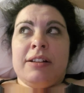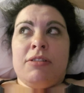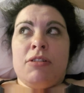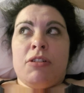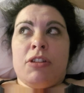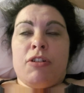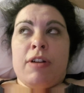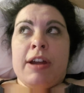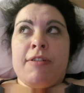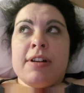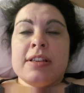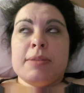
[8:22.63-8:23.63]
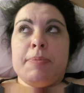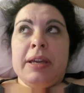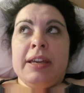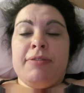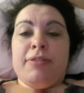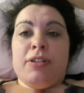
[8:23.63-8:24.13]
not the great
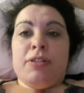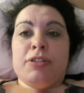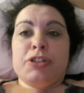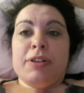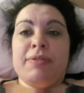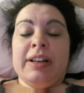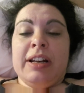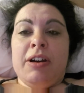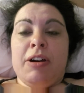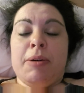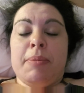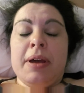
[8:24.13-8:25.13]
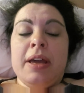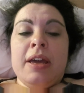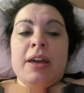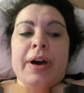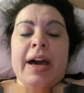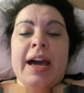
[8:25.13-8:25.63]
recipe for travelling home
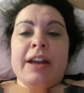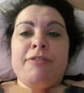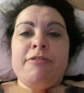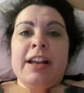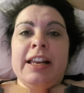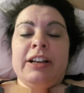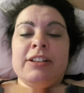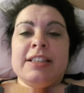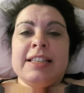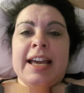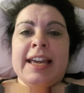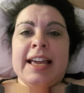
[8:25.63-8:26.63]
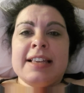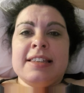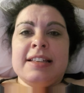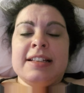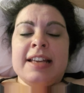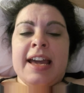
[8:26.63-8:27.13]
but I had a really good day
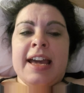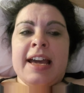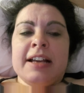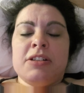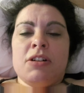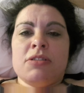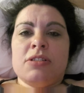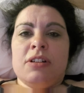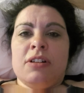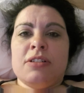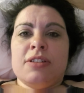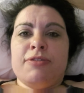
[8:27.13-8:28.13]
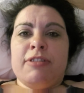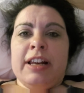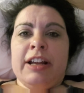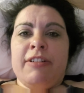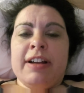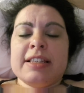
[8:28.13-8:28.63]
yesterday I talked to lots of really
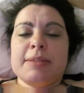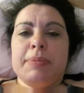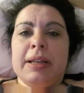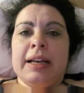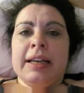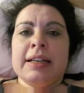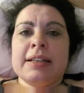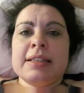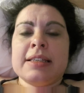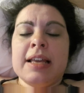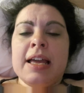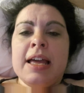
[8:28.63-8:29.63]
great suppliers